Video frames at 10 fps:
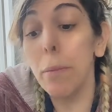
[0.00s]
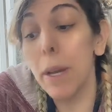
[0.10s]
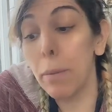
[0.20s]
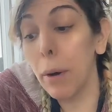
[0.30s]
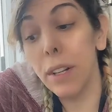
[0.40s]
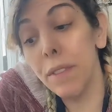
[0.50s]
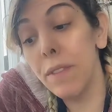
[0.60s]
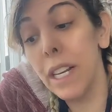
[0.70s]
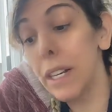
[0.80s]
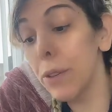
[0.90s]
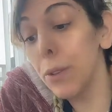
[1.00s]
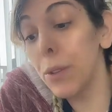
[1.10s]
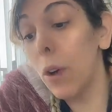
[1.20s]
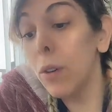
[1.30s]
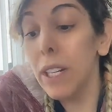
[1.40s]
There be a pot of
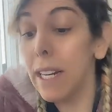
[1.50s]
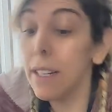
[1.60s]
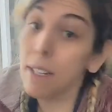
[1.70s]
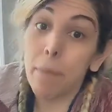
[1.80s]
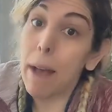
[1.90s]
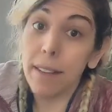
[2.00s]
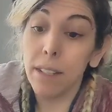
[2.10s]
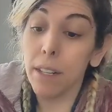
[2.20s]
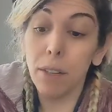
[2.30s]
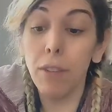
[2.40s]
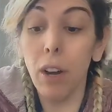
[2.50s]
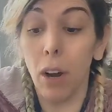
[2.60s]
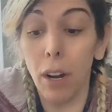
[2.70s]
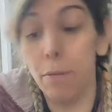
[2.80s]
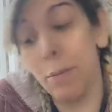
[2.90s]
needles, all neat, and a basket
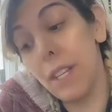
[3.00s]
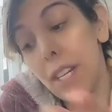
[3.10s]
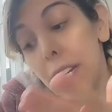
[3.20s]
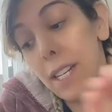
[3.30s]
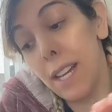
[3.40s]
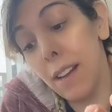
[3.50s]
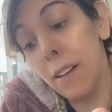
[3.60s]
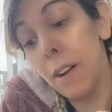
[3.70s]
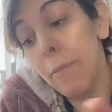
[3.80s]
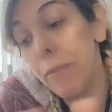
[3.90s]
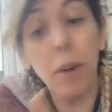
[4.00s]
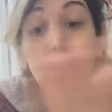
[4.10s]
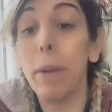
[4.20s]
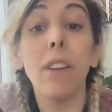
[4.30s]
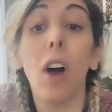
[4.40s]
of yarn, but the knitting,
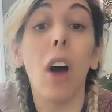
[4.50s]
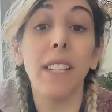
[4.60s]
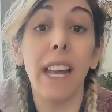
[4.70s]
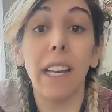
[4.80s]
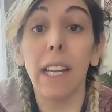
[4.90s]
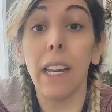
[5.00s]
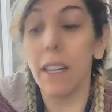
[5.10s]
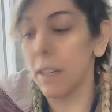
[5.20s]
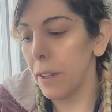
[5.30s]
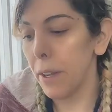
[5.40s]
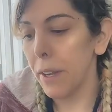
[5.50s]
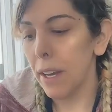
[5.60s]
there be not any.